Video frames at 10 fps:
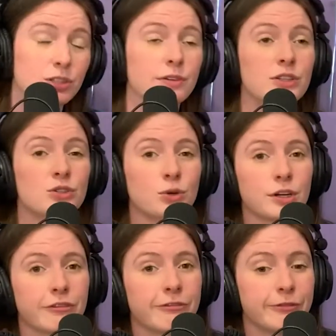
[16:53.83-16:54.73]

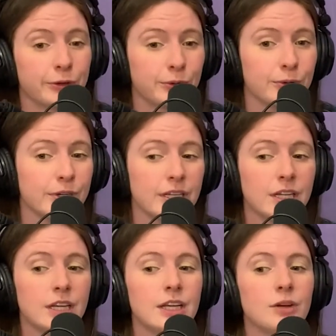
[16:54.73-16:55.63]
resort food
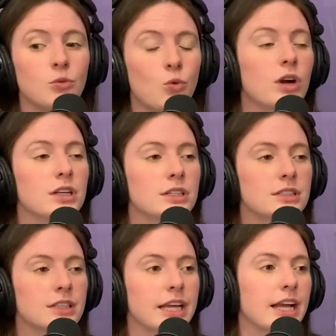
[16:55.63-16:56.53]

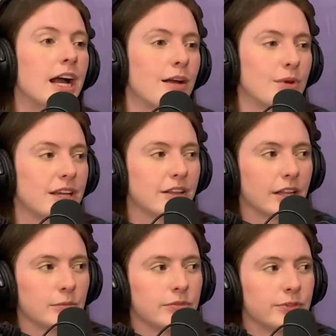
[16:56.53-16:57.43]
was like comedy
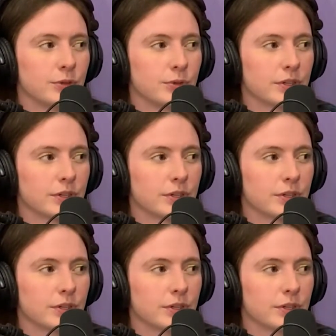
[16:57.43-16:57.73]
club food.